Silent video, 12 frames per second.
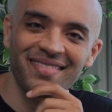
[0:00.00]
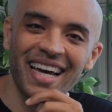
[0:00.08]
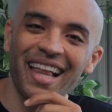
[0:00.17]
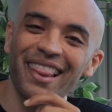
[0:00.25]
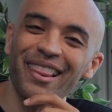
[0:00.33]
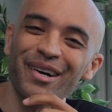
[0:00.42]

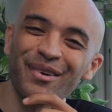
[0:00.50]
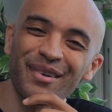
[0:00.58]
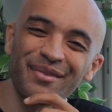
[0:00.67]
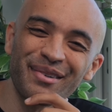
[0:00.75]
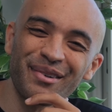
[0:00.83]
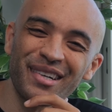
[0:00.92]
Hello
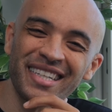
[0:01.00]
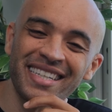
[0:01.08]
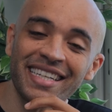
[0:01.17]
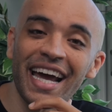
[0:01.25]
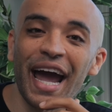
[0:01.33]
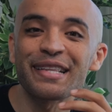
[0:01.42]

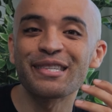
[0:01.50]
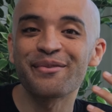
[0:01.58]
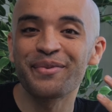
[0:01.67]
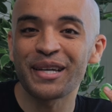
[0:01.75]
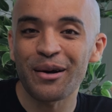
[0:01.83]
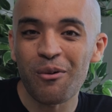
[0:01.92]
everyone. It's
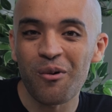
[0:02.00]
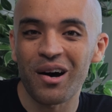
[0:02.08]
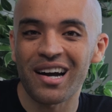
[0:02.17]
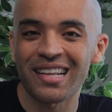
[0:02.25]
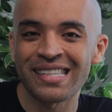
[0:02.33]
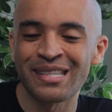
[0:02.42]
been a
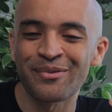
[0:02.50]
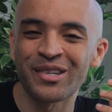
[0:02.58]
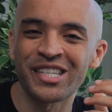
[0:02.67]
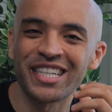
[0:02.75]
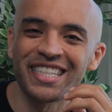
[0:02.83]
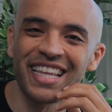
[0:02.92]
while since we
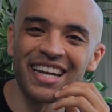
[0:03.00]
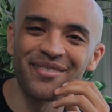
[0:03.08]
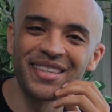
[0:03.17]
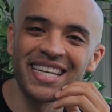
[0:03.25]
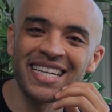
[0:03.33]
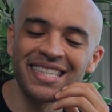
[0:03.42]
shared an
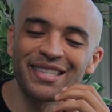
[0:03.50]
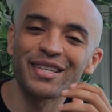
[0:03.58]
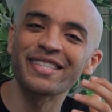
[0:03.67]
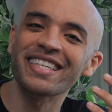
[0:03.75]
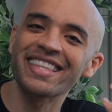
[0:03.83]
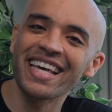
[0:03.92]
update, so
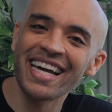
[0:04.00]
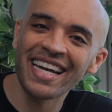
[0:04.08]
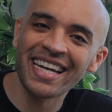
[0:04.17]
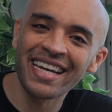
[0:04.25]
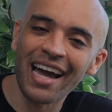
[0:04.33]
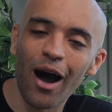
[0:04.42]

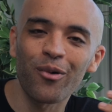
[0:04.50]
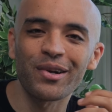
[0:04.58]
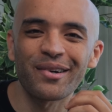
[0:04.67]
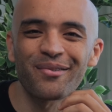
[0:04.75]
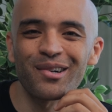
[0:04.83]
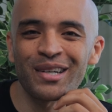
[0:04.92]
today I want
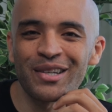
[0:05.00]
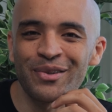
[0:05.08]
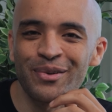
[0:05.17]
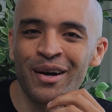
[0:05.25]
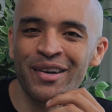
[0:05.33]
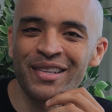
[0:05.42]
to walk you
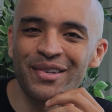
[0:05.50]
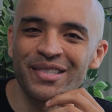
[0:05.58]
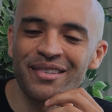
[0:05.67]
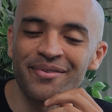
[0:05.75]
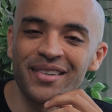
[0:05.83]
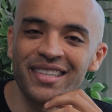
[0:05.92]
through how to use
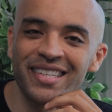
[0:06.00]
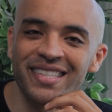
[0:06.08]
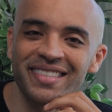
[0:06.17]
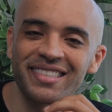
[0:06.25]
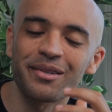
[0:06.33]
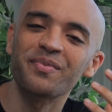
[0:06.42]

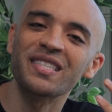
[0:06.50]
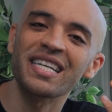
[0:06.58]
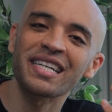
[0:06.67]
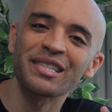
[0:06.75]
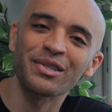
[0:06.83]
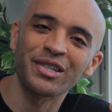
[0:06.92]
Defendis to
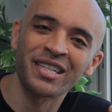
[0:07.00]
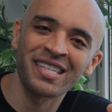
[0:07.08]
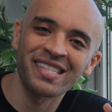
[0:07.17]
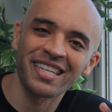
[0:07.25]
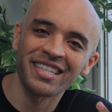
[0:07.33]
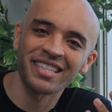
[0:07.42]
protect your
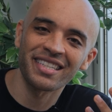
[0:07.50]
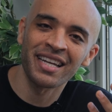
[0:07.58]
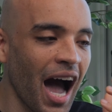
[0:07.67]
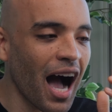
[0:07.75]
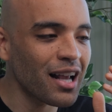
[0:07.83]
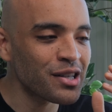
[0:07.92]
organization.
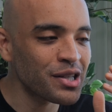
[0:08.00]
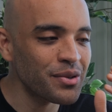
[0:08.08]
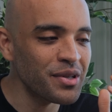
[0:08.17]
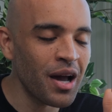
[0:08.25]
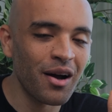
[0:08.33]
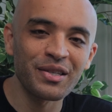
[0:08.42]
I'll show
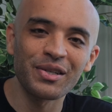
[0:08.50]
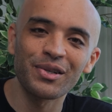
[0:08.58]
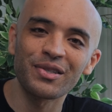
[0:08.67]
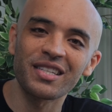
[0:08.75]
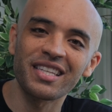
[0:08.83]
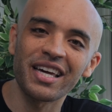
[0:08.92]
you how to
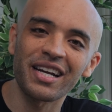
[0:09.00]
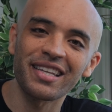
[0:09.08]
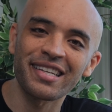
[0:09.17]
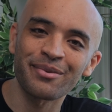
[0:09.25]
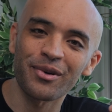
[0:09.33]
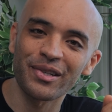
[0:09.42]
use the data
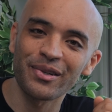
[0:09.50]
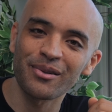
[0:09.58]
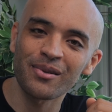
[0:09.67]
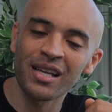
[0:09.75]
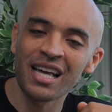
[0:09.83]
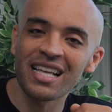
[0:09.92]
leaks
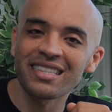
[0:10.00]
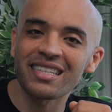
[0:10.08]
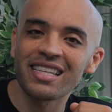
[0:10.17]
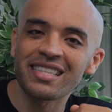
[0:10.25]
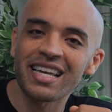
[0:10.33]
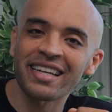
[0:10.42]
module to
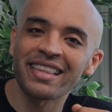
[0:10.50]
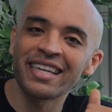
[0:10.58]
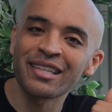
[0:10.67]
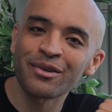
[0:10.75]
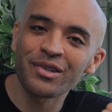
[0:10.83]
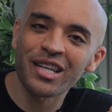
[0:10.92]
detect
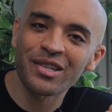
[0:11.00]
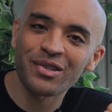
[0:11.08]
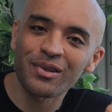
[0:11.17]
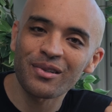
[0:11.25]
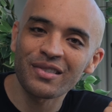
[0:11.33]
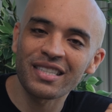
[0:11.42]
leaked
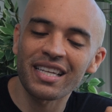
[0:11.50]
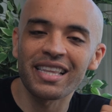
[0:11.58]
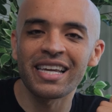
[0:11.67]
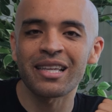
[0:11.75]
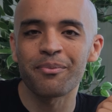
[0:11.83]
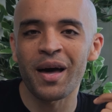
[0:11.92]
credentials,
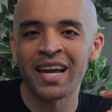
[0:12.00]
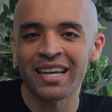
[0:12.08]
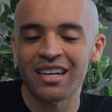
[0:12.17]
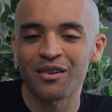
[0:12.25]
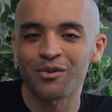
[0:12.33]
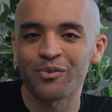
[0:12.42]
leaked
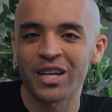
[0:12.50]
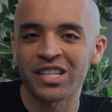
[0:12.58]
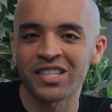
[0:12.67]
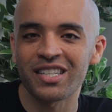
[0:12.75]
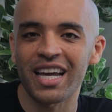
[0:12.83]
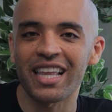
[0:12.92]
banking
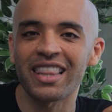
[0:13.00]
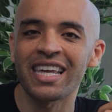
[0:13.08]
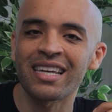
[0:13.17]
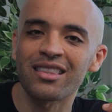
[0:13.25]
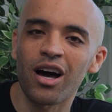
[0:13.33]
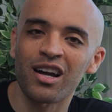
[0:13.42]
information, and
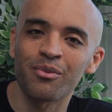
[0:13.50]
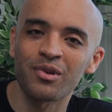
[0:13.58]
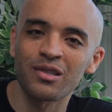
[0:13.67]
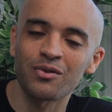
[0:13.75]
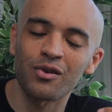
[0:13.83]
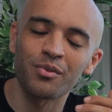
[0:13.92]
leaked
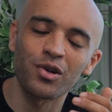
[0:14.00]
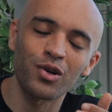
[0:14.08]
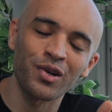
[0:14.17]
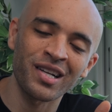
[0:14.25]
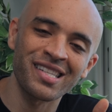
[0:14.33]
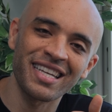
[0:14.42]
documents from your
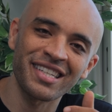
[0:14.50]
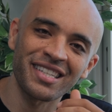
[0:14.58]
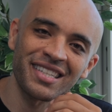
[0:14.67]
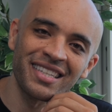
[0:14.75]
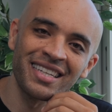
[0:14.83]
organization.